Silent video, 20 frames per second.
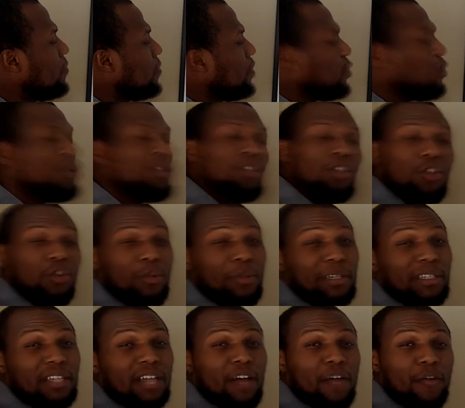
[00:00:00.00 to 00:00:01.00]
This one's a little
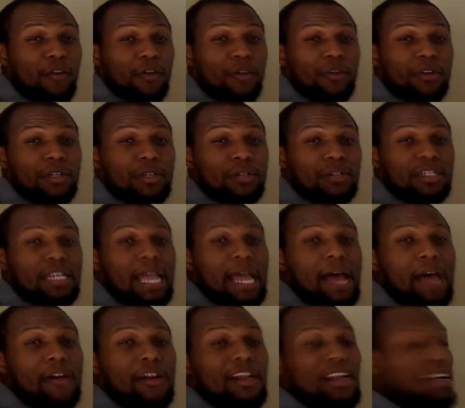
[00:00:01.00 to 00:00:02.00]
bit tougher to reduce
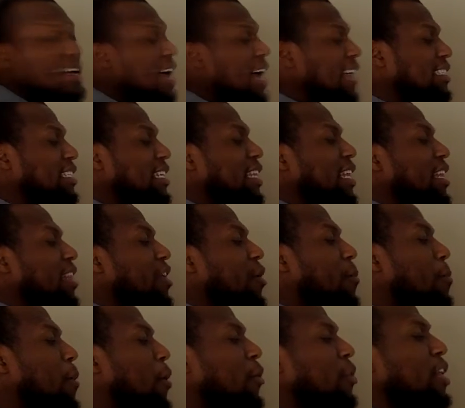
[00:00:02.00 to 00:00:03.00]
down. I see that they're
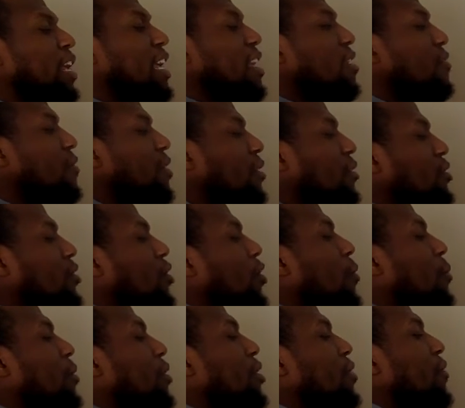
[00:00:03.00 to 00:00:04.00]
both even, so
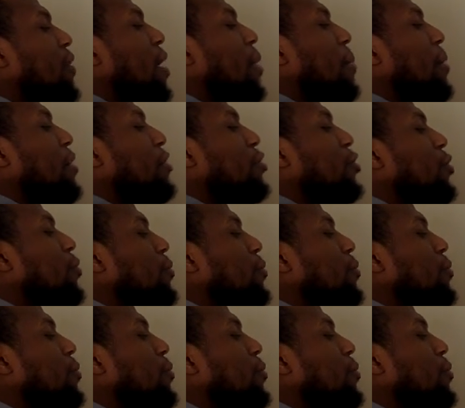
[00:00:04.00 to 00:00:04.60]
I'm going to divide by 2.